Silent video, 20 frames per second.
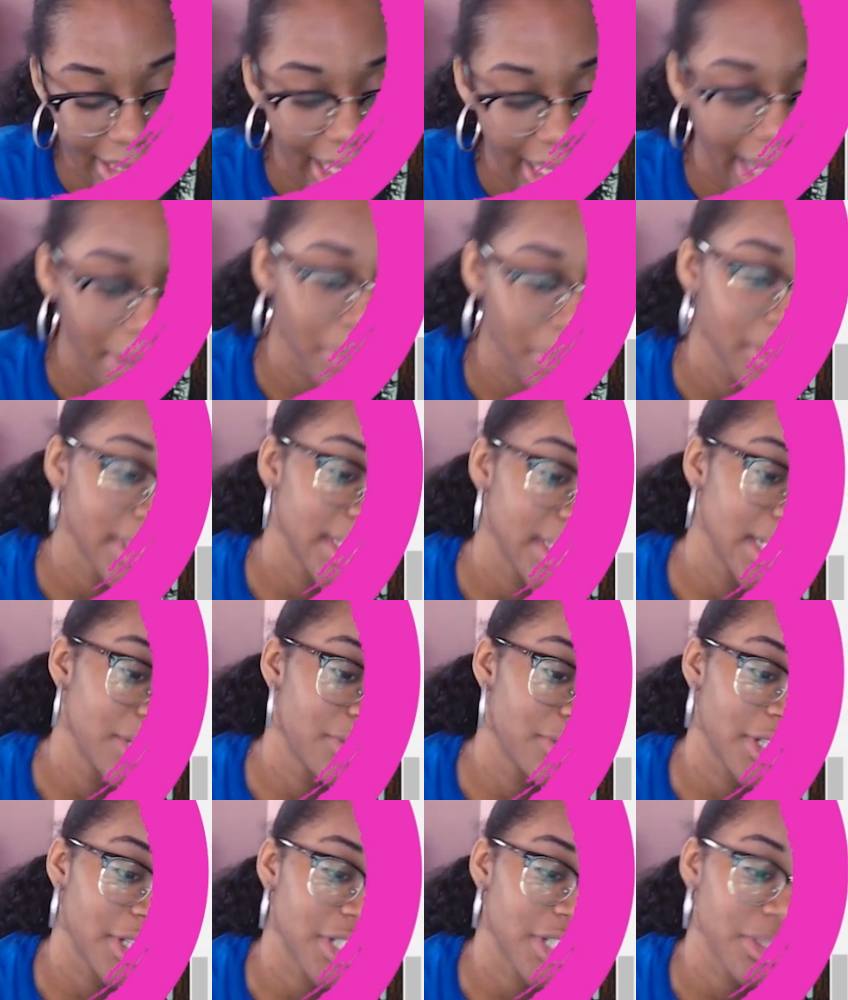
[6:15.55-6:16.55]
I don't think
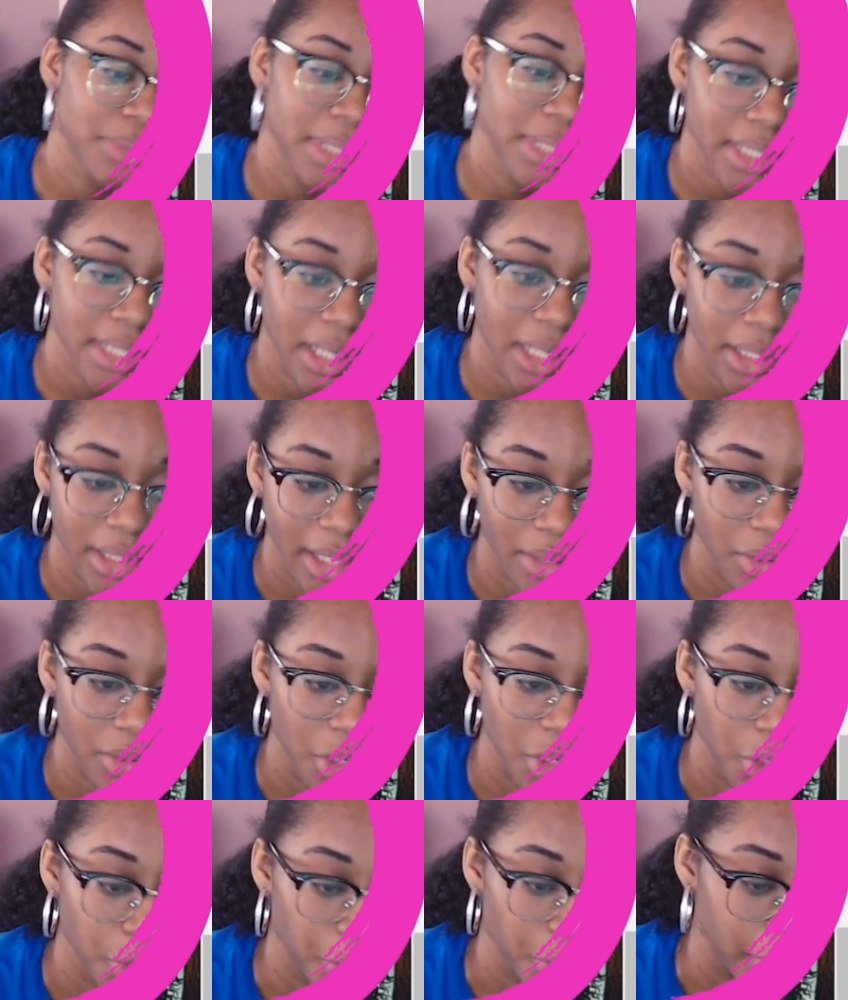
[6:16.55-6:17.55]
Crusher Wake's all that good,